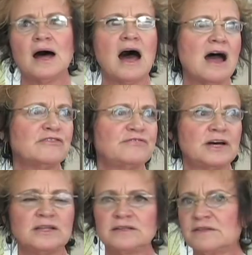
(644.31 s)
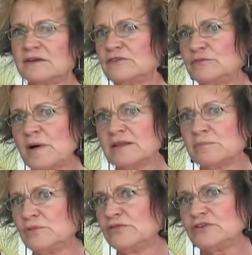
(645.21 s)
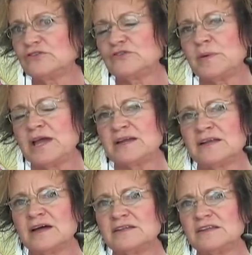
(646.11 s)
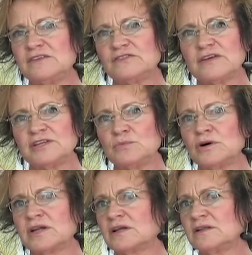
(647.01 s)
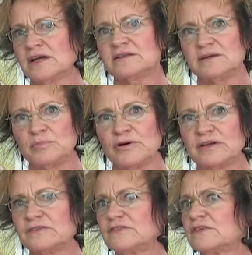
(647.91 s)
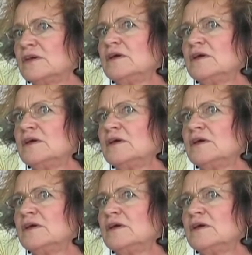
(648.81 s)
I fell into this by moving to Japan in 1971 and collecting prints